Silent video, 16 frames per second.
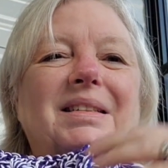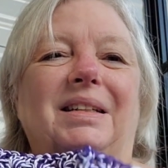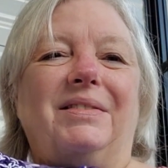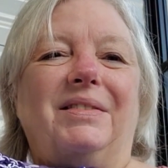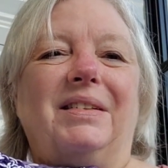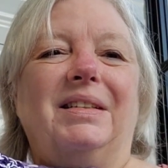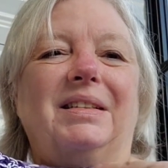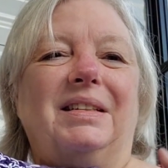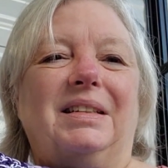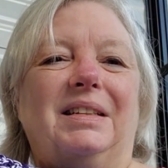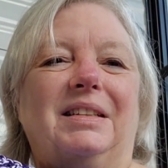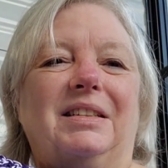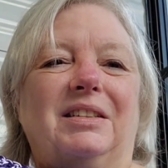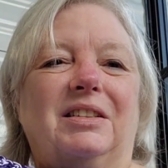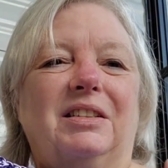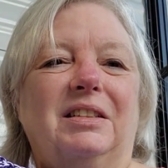It definitely
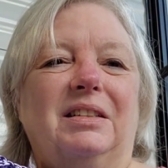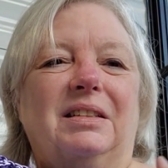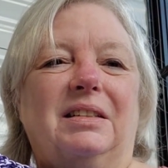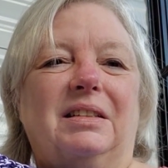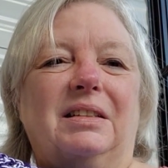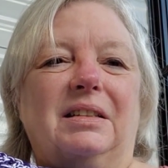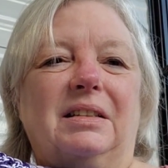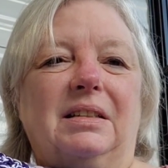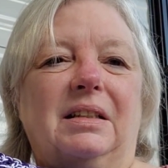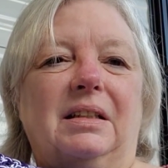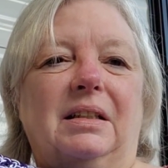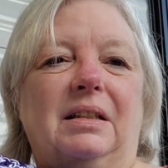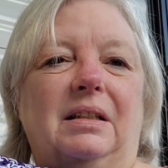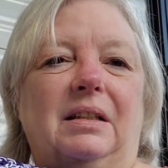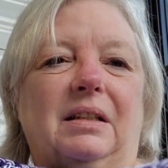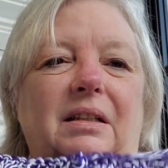needs just,
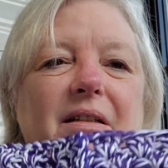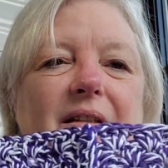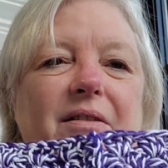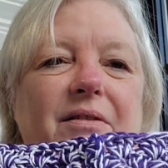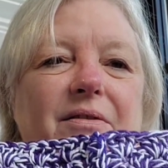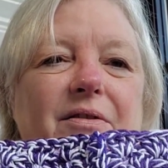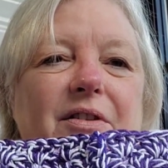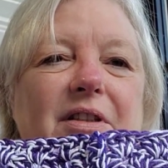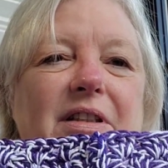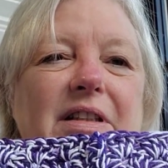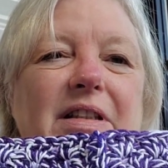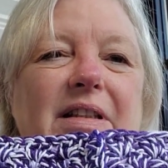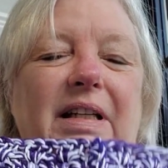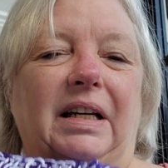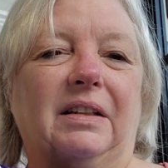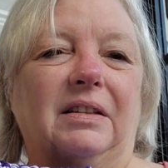for
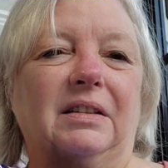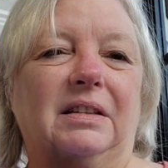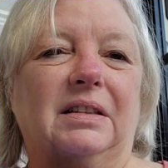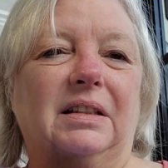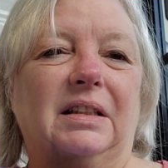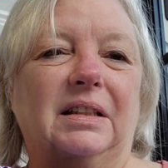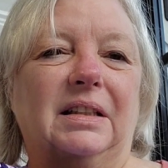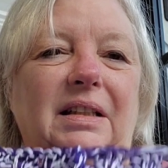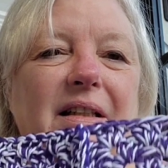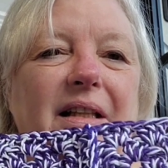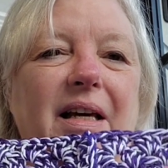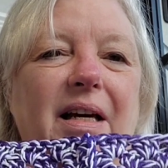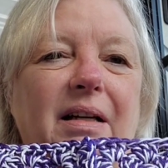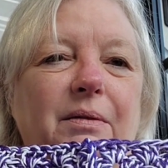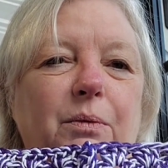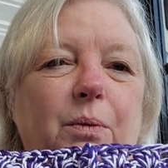detail, it's going to need
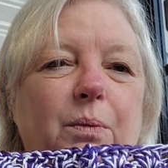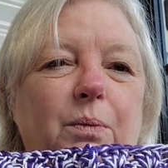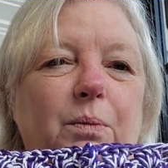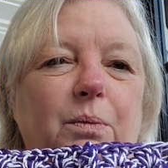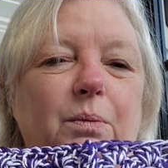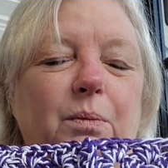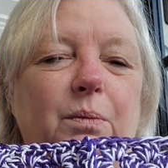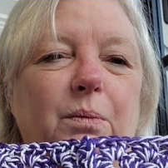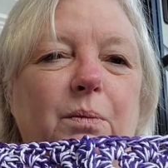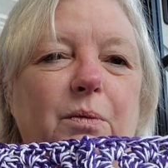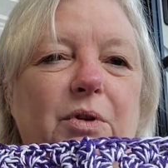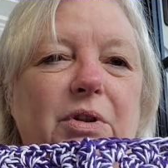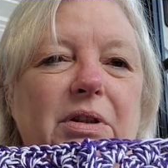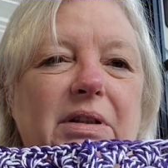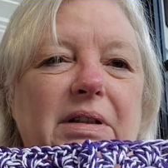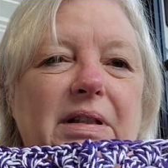that
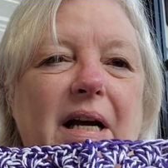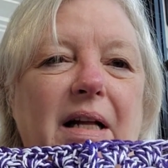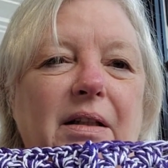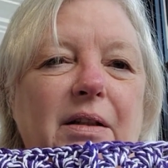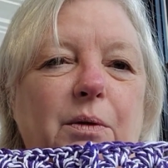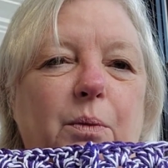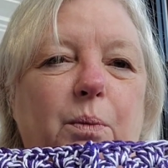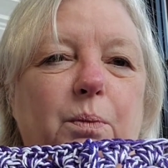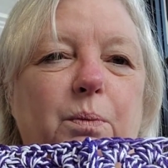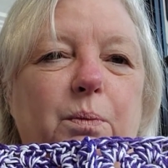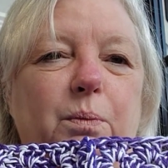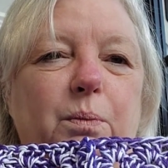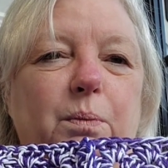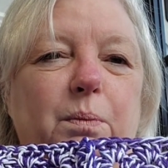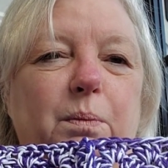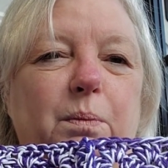just solid
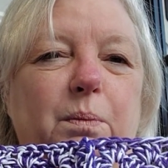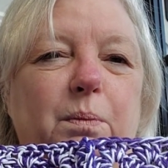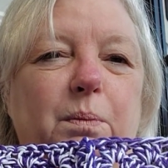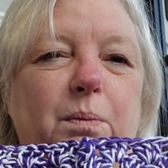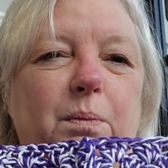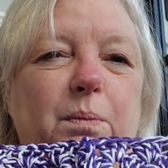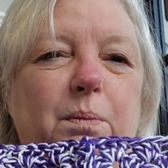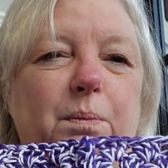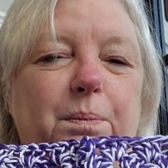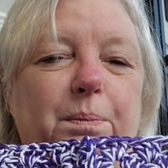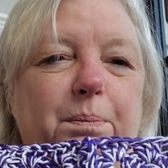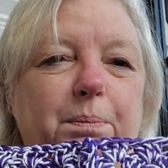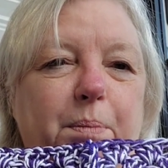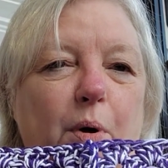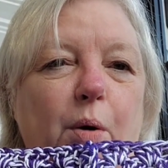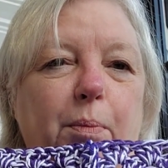
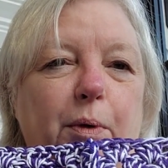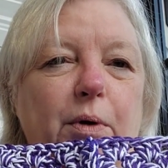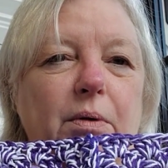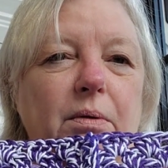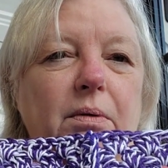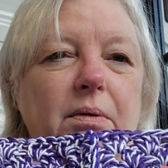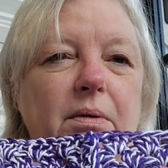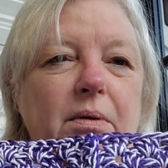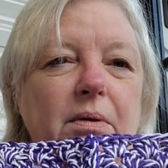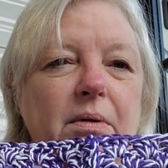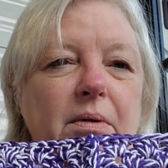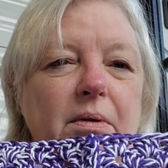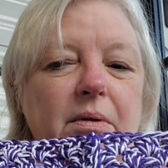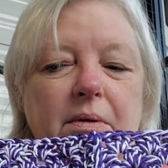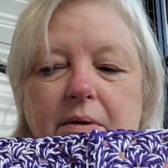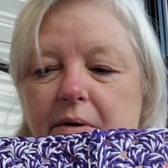purple
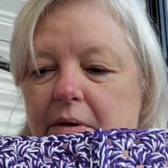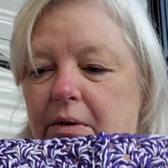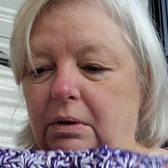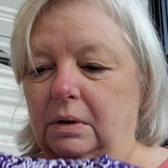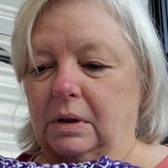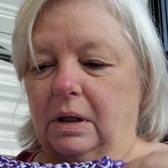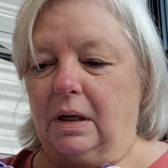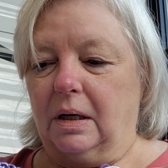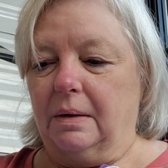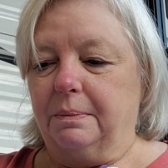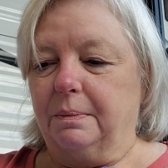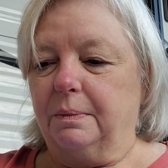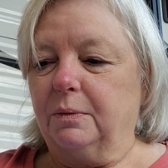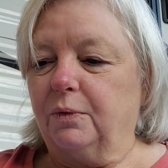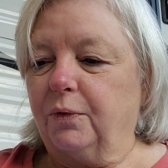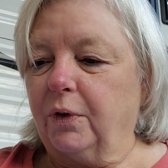
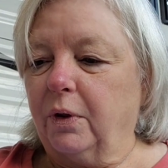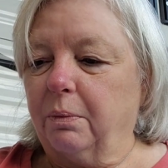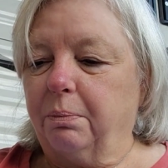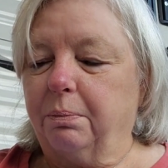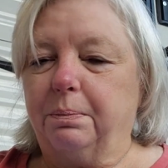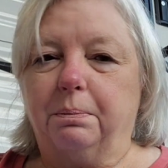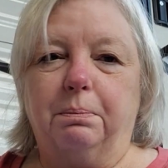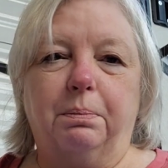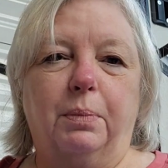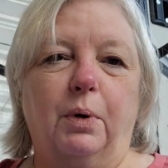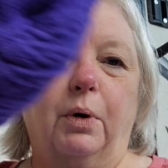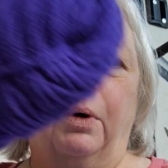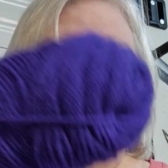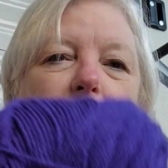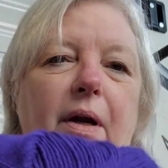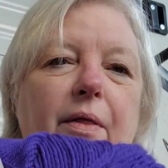um, for the
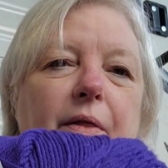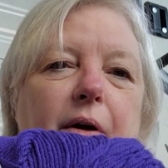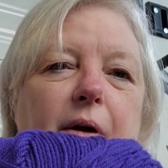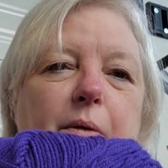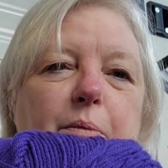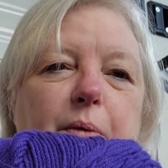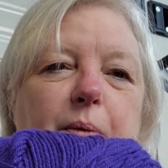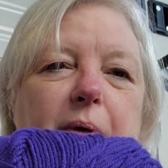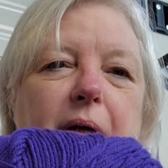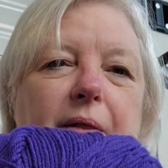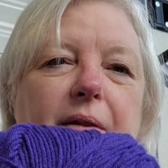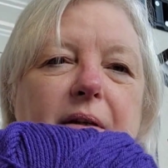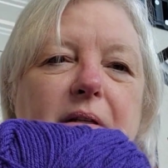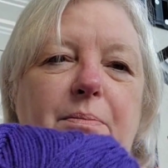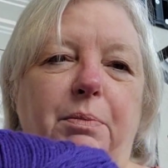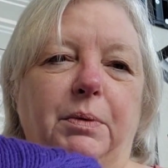border on there
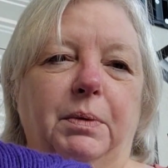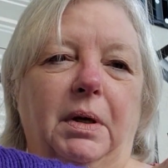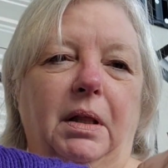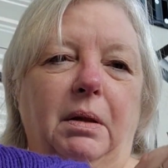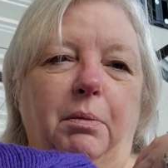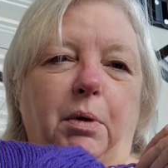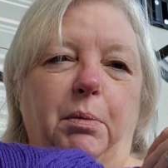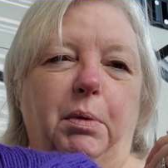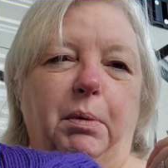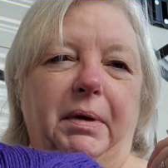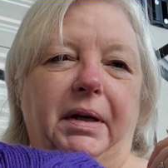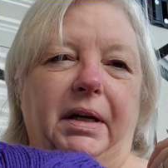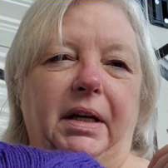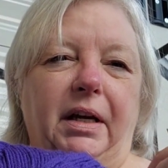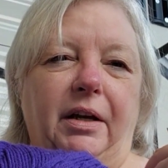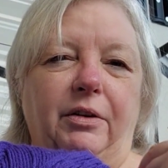on this on the purple
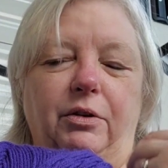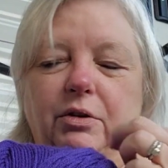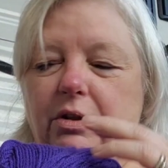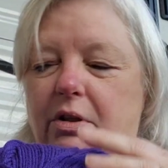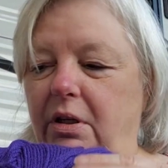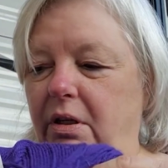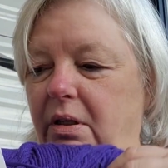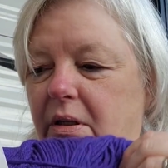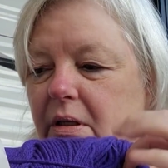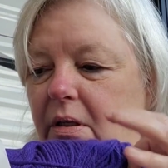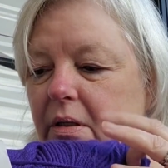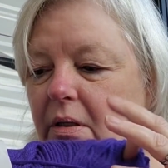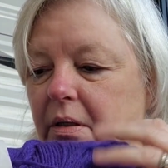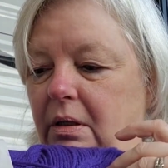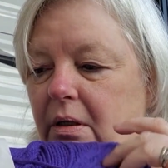blanket I use this